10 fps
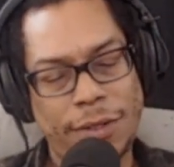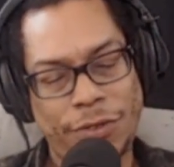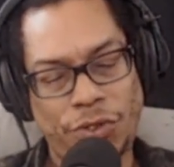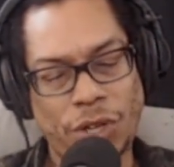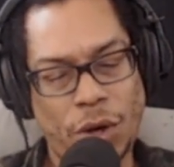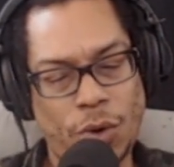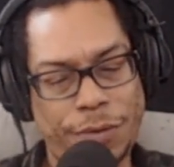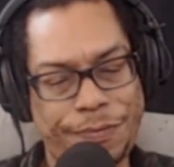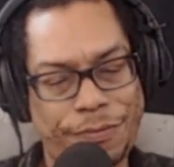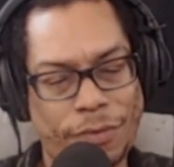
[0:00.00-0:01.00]
So,
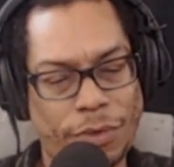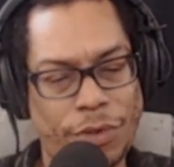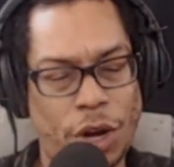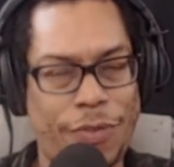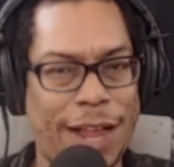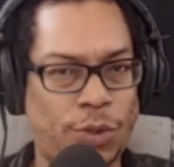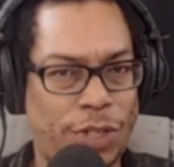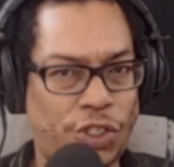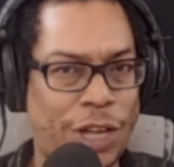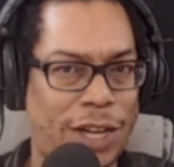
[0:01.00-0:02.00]
you know, that's what
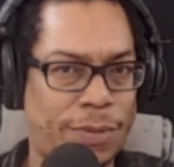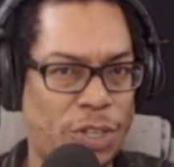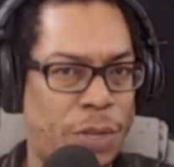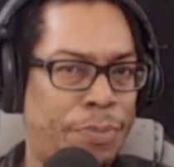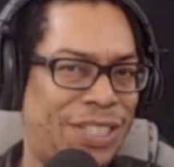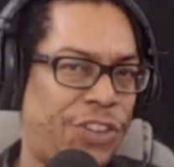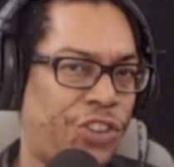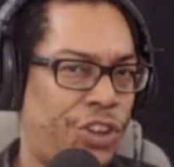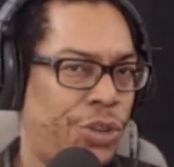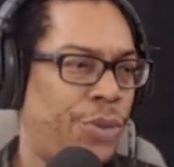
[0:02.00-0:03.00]
this channel is about, to
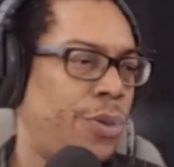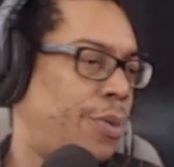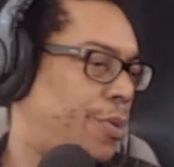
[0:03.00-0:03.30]
position you